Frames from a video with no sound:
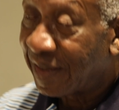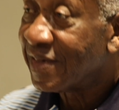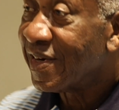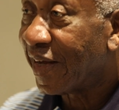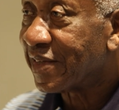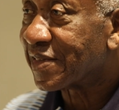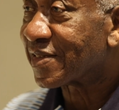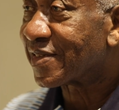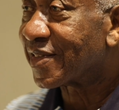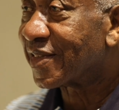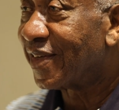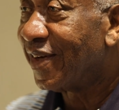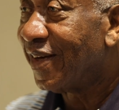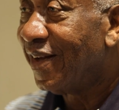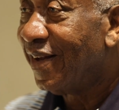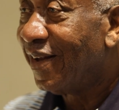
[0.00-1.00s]
out his
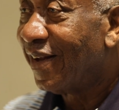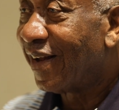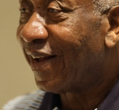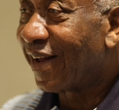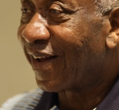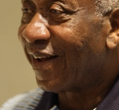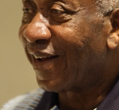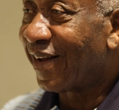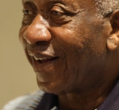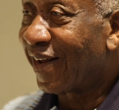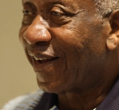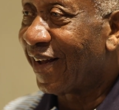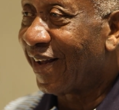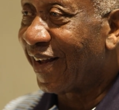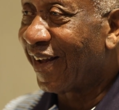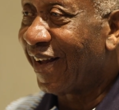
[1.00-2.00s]
implants, the femoral
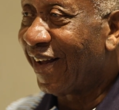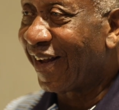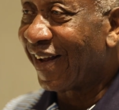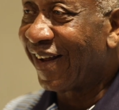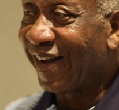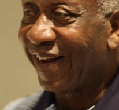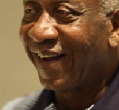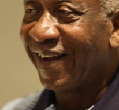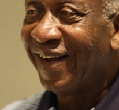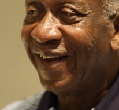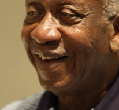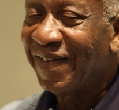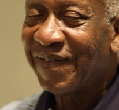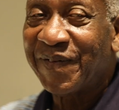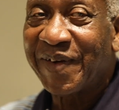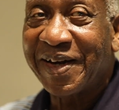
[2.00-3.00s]
stem or the
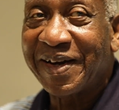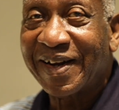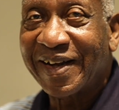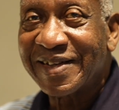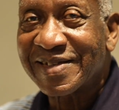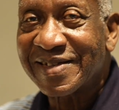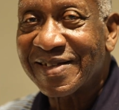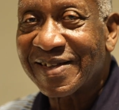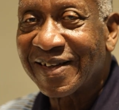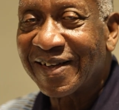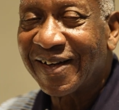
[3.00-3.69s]
thigh bone stem, which was